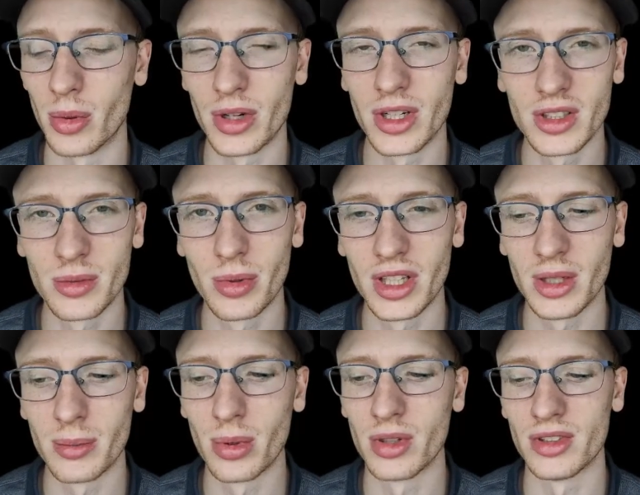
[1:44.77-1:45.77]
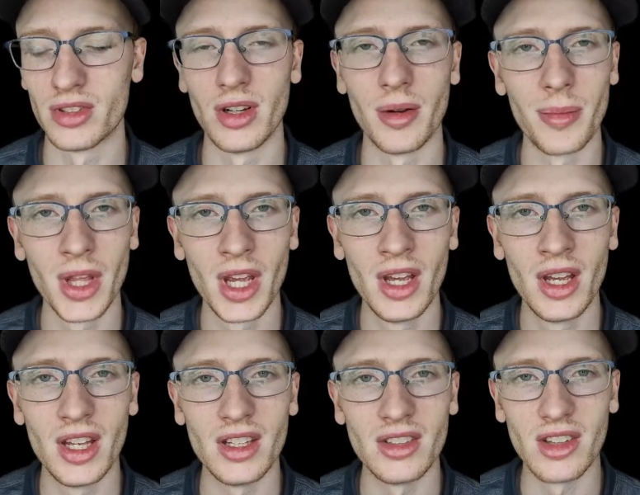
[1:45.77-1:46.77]
but I want to explain the importance here,
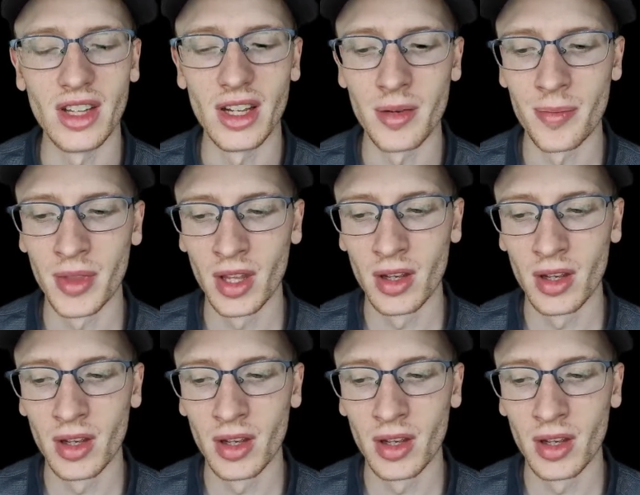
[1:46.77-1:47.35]
is that